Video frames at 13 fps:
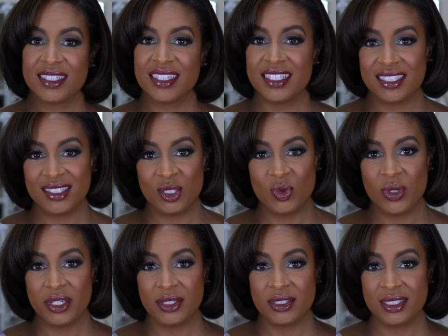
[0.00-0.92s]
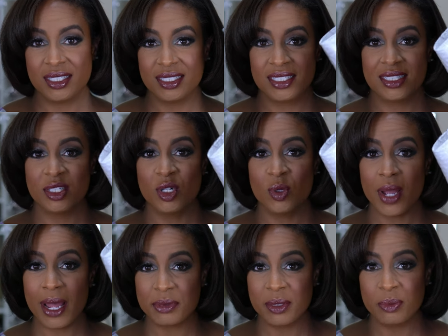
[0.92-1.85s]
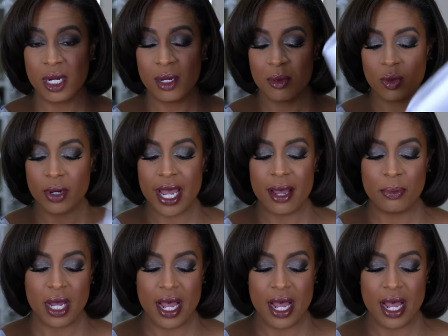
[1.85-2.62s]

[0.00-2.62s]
This is the winner's. Still wrapped in bubble wrap.